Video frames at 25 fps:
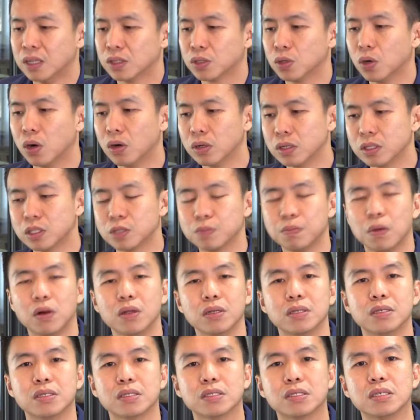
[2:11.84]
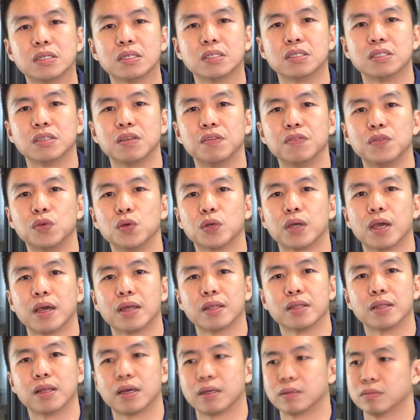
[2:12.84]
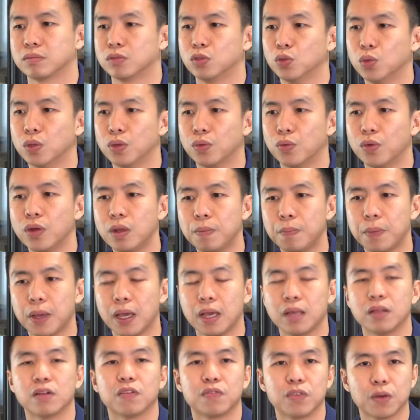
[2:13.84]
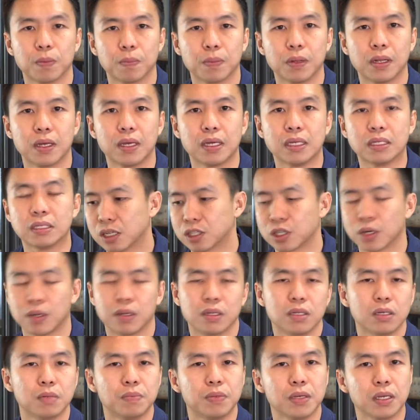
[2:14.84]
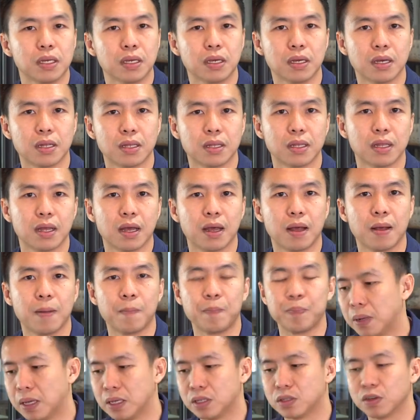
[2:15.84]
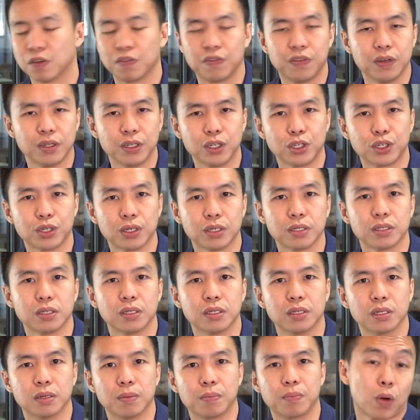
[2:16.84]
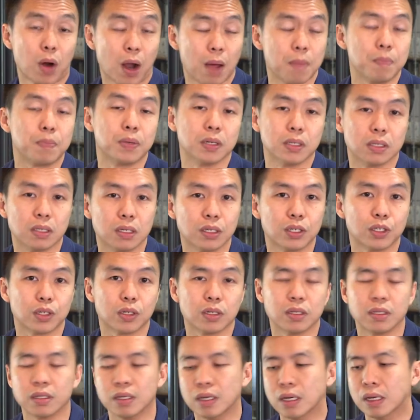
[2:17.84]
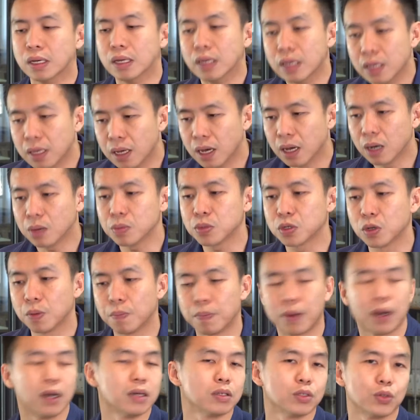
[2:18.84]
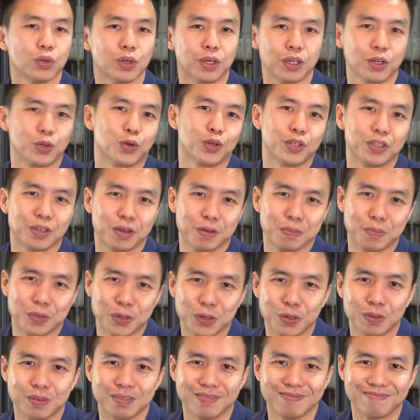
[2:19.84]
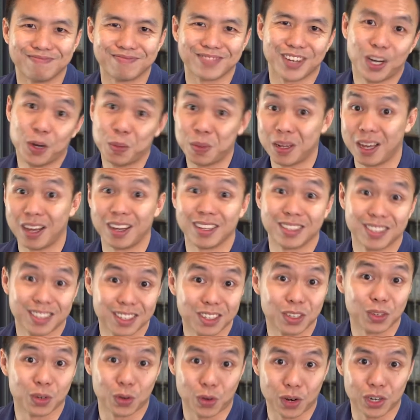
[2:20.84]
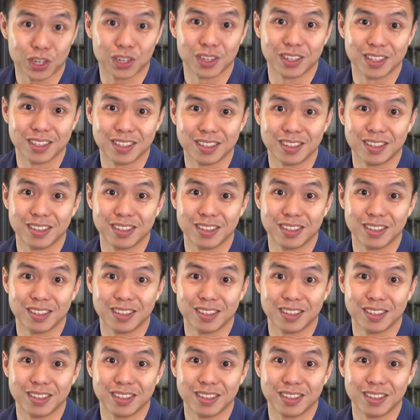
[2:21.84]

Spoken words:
So all these small little things, if you can like do a repaint of your place, touch out a little bit here and there, place your furnitures in a prime position, it helps your buyers to increase the appeal. I hope that answers your questions.